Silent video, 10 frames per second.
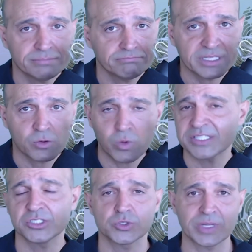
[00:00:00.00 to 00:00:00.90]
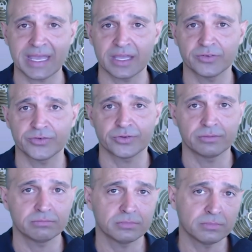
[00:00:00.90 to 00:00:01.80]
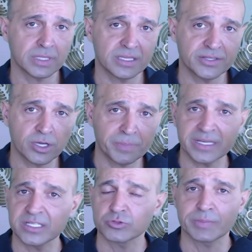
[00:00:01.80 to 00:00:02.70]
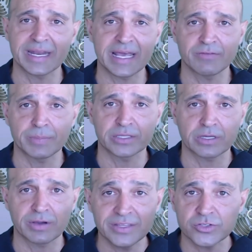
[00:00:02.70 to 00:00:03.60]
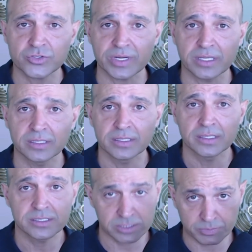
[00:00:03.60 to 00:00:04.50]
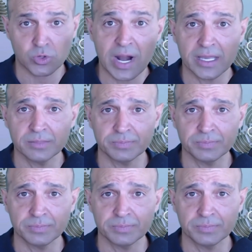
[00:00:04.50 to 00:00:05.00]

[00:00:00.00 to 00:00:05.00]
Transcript: the questions we answer, the opinions we might have about our industry. Subscribe,